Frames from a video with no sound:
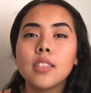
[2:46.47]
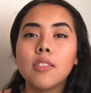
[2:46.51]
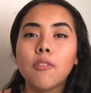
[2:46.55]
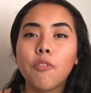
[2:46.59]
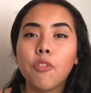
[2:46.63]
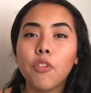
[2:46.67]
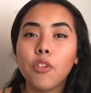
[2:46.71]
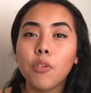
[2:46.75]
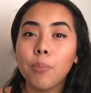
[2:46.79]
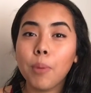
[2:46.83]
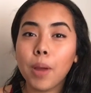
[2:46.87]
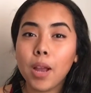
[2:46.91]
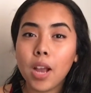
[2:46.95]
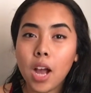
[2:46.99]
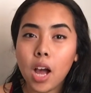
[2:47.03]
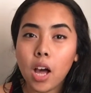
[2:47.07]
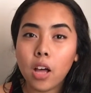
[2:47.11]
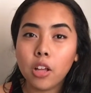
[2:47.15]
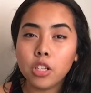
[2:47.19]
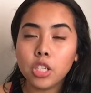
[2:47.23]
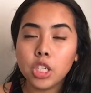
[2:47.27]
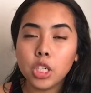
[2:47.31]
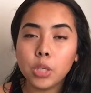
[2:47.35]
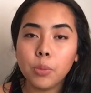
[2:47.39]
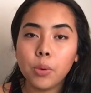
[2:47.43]
For
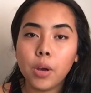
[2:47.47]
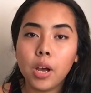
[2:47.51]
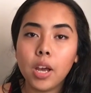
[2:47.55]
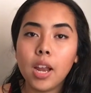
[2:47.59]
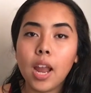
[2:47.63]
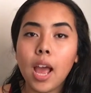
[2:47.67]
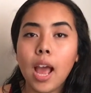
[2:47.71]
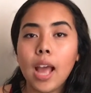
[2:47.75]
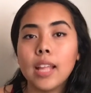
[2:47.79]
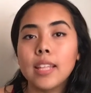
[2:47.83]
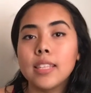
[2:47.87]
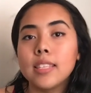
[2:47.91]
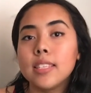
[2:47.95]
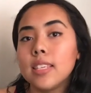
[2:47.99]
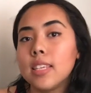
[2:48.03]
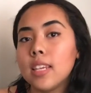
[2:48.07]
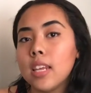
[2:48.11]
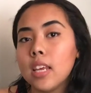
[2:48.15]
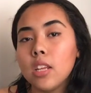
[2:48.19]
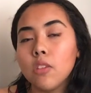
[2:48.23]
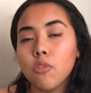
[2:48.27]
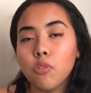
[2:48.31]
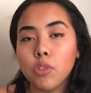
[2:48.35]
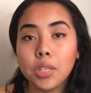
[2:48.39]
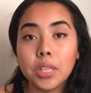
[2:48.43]
Biology 1, I
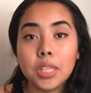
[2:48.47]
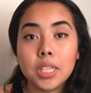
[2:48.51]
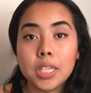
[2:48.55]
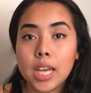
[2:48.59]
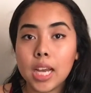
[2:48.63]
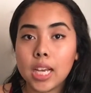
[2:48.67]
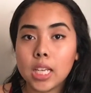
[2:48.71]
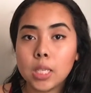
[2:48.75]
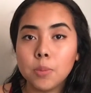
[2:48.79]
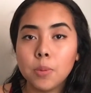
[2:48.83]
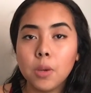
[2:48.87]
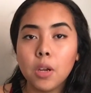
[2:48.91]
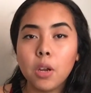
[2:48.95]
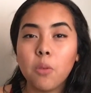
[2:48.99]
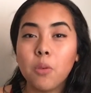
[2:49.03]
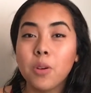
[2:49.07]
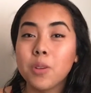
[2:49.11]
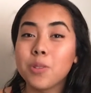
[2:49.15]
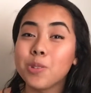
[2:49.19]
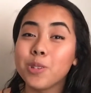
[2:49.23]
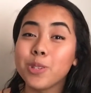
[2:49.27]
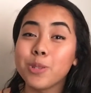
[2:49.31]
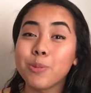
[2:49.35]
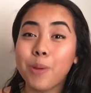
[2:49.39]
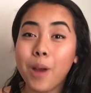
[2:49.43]
didn't read the textbook, which
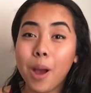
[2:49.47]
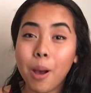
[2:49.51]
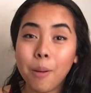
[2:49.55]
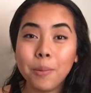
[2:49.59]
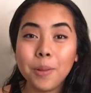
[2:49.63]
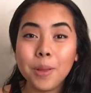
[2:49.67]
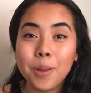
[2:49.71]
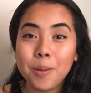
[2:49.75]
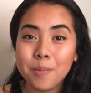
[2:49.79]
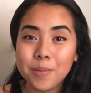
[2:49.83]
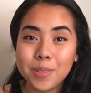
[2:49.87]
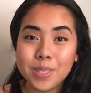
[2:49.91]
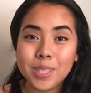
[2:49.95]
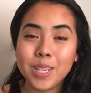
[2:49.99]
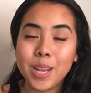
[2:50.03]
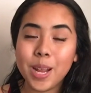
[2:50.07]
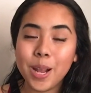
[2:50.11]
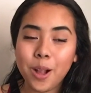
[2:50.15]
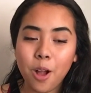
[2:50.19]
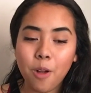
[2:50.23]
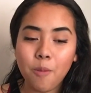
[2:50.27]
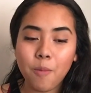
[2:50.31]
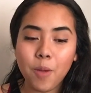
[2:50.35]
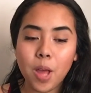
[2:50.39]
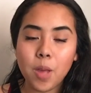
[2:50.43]
was probably a
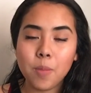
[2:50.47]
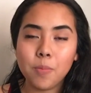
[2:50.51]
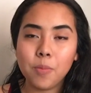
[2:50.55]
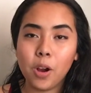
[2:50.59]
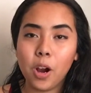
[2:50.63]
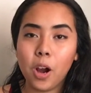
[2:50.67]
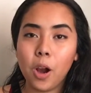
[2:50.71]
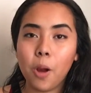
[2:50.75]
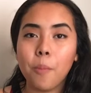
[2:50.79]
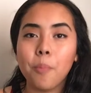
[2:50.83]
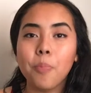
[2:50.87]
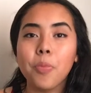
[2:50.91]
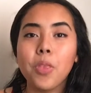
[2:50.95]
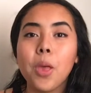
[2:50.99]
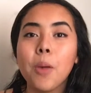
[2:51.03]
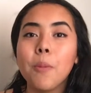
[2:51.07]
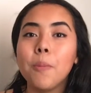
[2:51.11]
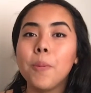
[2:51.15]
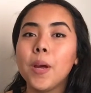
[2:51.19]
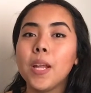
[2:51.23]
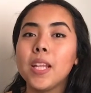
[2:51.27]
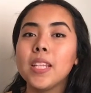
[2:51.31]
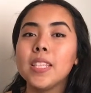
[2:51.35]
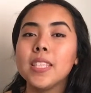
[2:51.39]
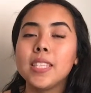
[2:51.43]
mistake on my part,
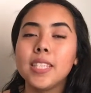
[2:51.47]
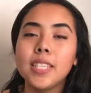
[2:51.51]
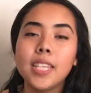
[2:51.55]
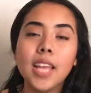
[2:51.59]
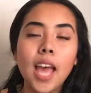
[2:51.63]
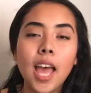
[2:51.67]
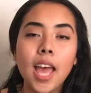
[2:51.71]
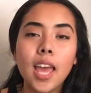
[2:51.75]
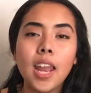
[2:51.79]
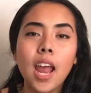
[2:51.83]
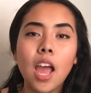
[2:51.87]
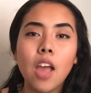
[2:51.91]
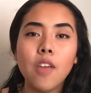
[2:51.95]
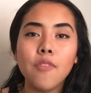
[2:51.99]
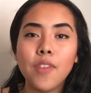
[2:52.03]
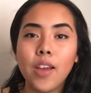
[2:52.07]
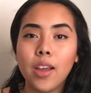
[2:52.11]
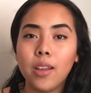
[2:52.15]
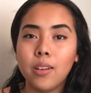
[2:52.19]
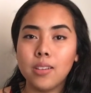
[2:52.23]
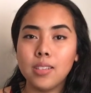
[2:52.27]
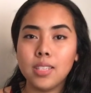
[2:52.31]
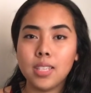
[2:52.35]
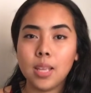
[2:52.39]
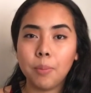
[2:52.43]
but instead I
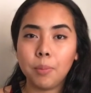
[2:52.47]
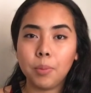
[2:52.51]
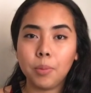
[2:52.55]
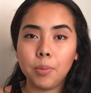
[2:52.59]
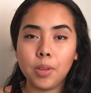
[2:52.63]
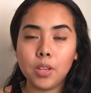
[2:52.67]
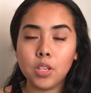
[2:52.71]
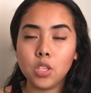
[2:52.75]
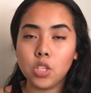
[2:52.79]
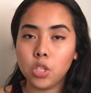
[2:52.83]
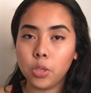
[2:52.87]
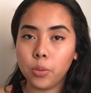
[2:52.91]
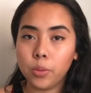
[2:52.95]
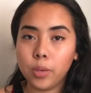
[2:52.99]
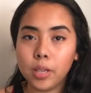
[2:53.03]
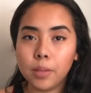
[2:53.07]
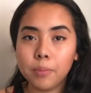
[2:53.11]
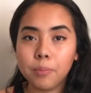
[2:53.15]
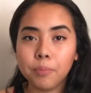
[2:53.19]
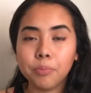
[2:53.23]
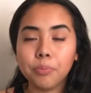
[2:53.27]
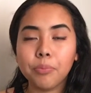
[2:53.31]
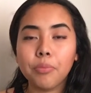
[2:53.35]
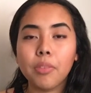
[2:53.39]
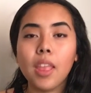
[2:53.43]
found a supplement to
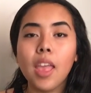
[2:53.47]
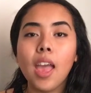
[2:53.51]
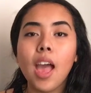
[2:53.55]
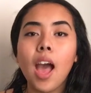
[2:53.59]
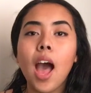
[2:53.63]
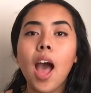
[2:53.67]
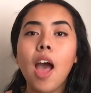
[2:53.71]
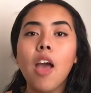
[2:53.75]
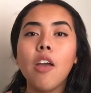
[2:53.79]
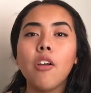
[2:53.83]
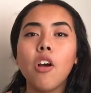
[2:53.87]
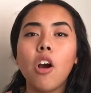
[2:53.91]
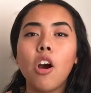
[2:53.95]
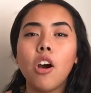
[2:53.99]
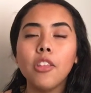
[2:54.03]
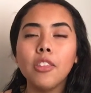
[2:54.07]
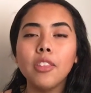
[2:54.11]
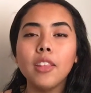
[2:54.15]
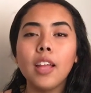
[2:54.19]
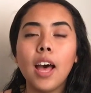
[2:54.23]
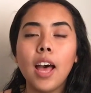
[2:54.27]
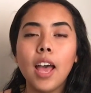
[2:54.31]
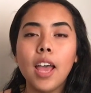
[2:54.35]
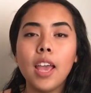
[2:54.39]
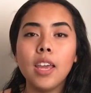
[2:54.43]
it.
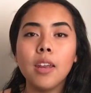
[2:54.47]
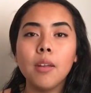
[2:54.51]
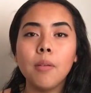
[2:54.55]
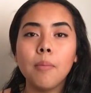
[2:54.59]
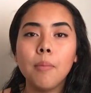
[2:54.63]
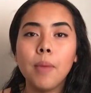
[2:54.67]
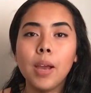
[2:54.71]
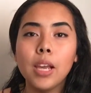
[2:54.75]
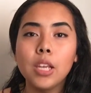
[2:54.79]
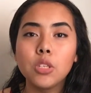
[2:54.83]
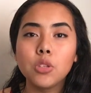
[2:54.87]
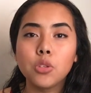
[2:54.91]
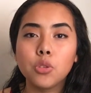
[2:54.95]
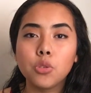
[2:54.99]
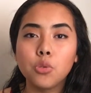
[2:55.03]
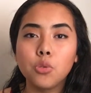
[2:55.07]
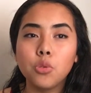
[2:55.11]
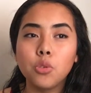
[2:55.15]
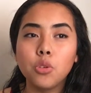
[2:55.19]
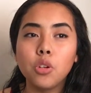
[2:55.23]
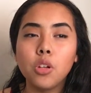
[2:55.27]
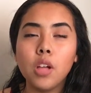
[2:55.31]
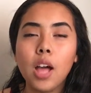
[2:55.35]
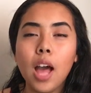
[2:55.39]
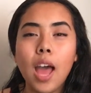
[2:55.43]
Online, my
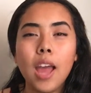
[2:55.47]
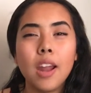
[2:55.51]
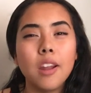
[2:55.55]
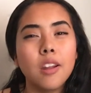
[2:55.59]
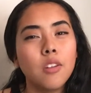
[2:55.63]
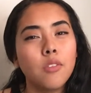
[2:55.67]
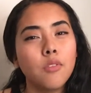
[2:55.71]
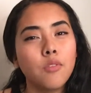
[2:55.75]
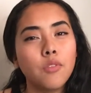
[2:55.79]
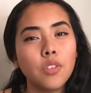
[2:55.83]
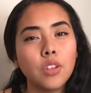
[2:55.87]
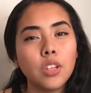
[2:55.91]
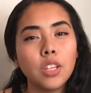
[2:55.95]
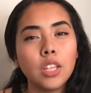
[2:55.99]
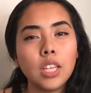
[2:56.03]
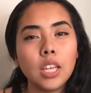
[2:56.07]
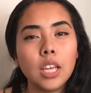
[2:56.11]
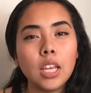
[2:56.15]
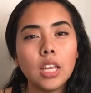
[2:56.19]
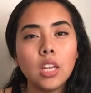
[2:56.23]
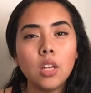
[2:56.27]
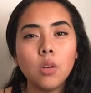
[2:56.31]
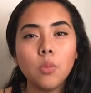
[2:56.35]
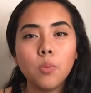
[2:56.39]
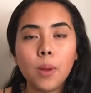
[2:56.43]
school had an
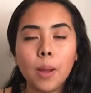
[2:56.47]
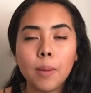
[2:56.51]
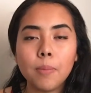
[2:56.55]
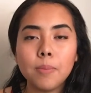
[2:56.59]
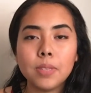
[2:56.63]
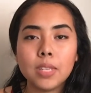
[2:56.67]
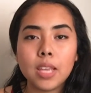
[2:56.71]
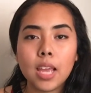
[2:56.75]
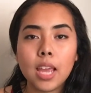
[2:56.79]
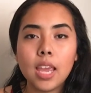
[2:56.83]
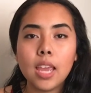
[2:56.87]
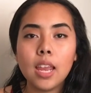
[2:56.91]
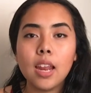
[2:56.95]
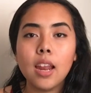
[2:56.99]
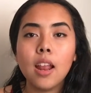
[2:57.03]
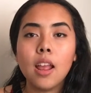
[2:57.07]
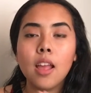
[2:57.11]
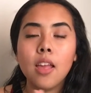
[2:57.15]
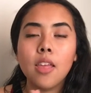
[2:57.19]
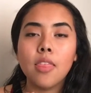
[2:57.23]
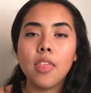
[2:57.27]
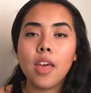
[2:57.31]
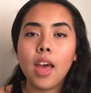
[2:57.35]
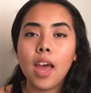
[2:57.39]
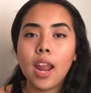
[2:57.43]
affiliated website
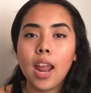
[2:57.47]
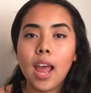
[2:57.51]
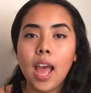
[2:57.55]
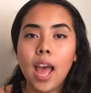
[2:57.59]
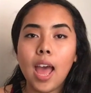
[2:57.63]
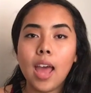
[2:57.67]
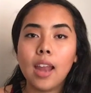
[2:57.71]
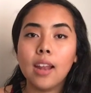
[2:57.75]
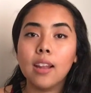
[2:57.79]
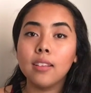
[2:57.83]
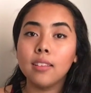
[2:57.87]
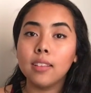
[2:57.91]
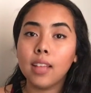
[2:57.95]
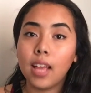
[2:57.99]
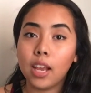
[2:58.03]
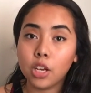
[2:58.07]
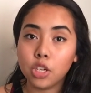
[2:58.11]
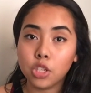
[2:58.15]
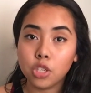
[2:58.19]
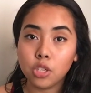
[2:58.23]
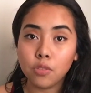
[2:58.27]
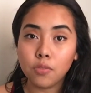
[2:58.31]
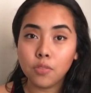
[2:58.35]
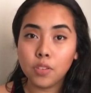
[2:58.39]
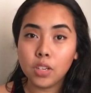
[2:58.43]
that had
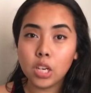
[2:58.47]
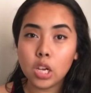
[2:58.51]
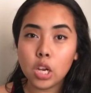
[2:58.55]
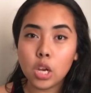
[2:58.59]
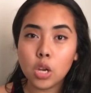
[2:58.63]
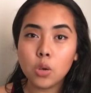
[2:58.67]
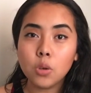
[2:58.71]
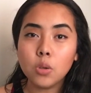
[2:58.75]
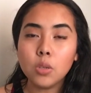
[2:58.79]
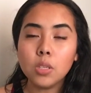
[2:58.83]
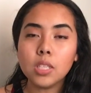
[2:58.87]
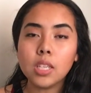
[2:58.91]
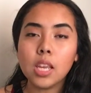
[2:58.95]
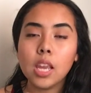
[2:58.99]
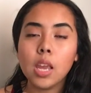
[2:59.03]
lecture videos.